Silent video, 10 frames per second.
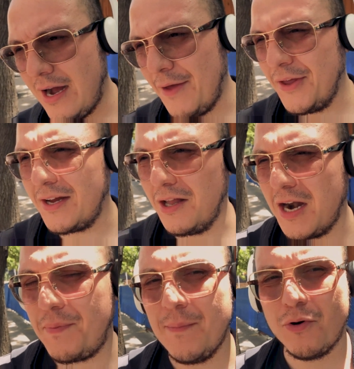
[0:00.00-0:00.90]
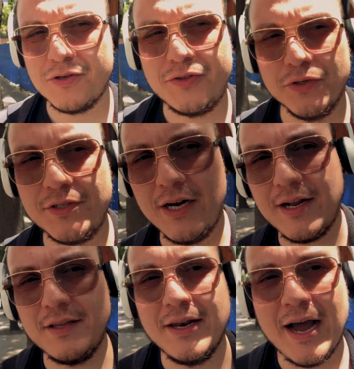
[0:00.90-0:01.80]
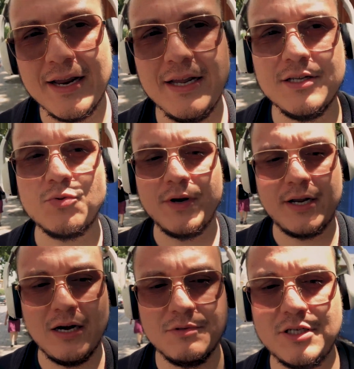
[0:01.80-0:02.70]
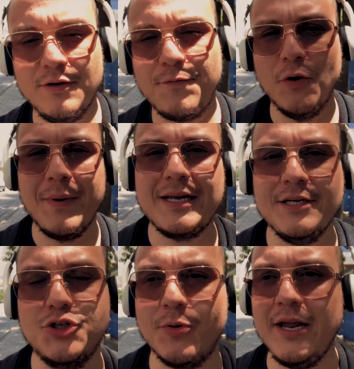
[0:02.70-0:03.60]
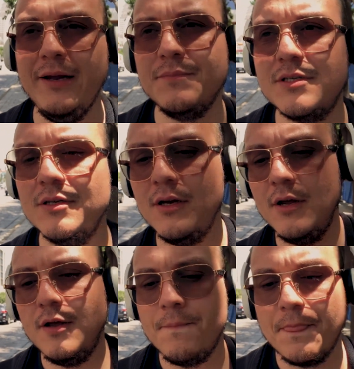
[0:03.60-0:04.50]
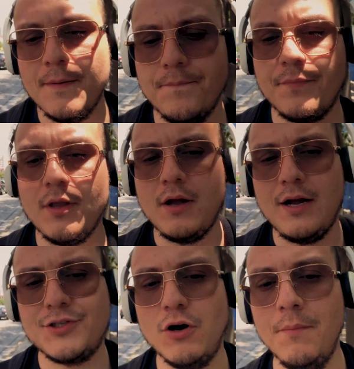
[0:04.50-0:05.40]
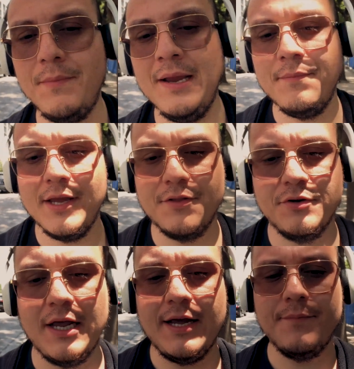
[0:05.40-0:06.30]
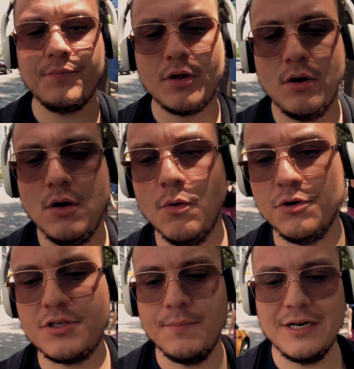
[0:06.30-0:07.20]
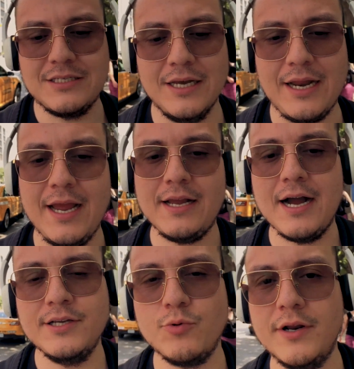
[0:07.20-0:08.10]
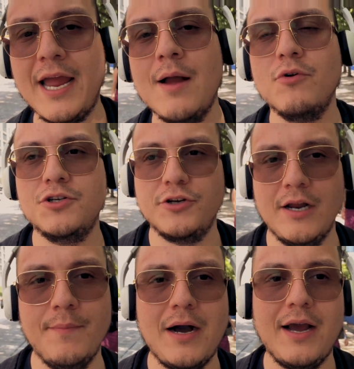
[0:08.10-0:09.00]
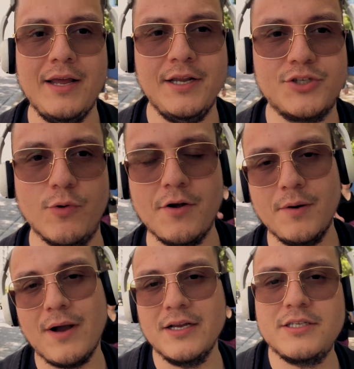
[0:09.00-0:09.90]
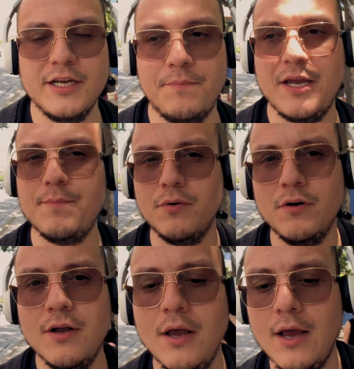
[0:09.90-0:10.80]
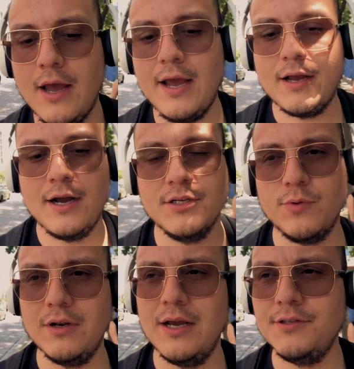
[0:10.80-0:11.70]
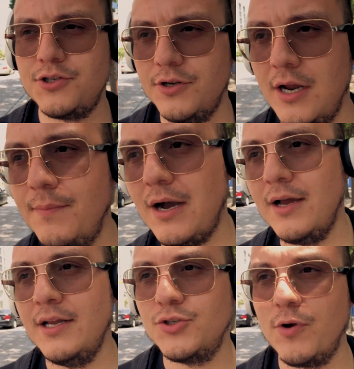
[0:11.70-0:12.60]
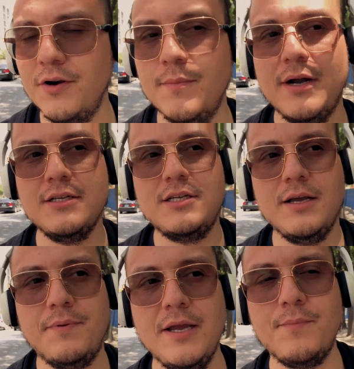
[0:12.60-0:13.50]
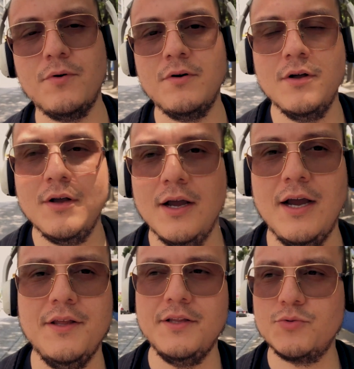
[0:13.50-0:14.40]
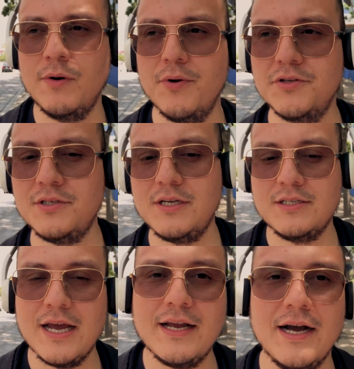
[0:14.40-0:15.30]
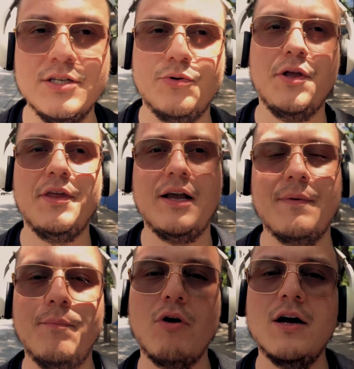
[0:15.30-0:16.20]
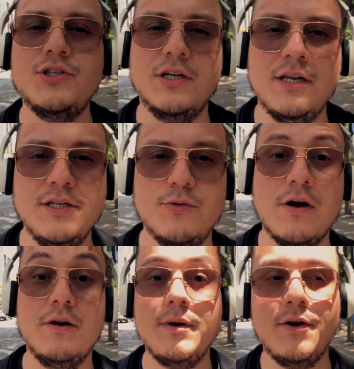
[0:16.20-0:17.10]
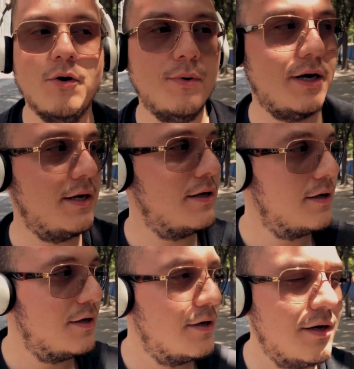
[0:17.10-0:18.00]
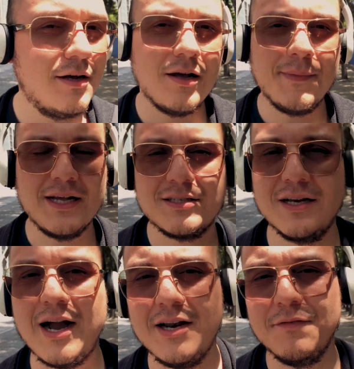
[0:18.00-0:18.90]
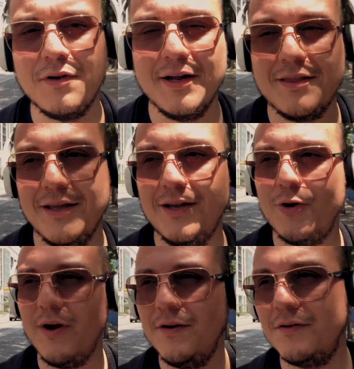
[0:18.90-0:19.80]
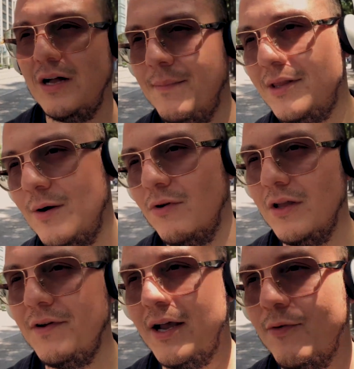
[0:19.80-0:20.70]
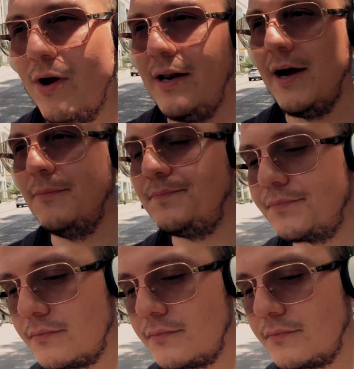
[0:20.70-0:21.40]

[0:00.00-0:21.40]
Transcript: I think a lot of people are still stuck in the 90s when it comes to filmmaking dreams. I saw a meme the other day where somebody said, hey guys, what camera should I buy? And he's surrounded by a sea of people. Hey guys, what lens should I buy? And he's surrounded by a sea of people. And then this one person says, hey guys, what do you think of my project? And he's surrounded by nobody. I mean, that's the kind of like the creative climate that we're living in right now,